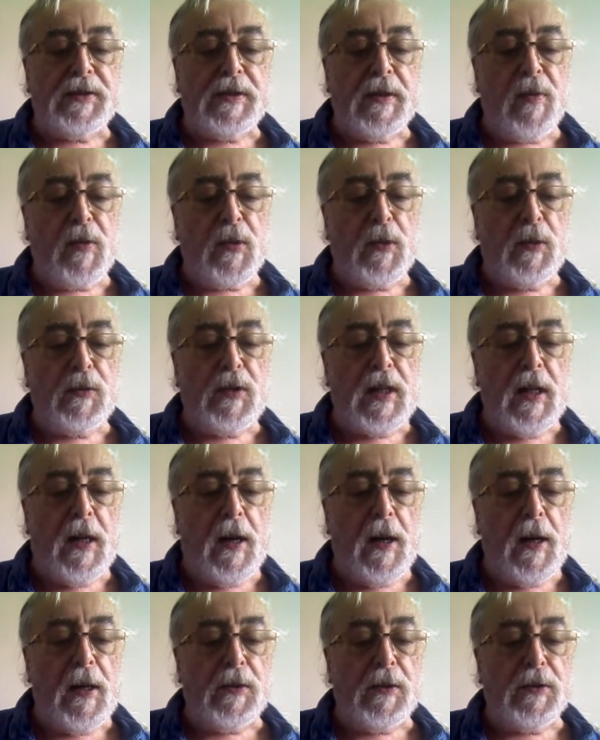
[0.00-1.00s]
through the
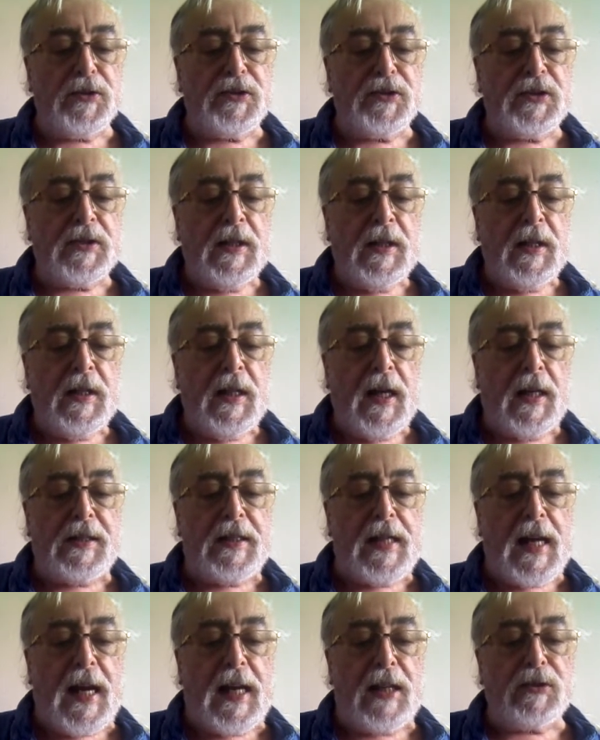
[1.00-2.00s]
aisles and the
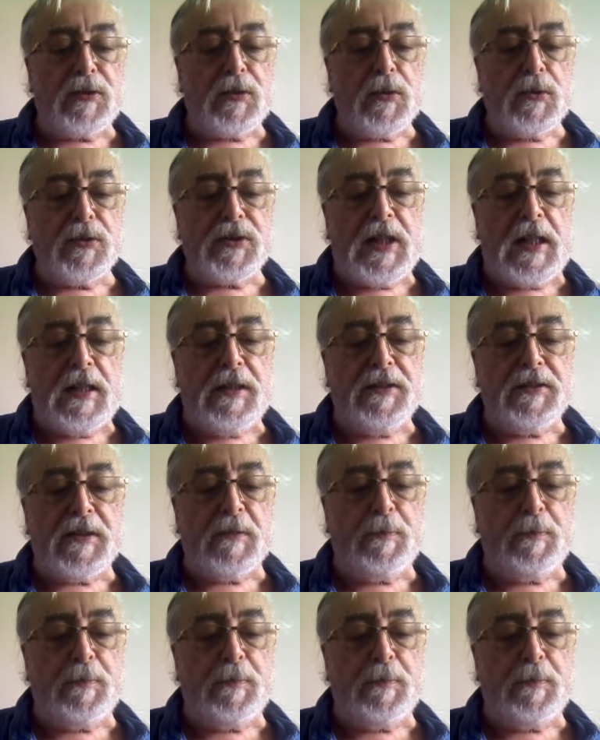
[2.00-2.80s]
astral tins of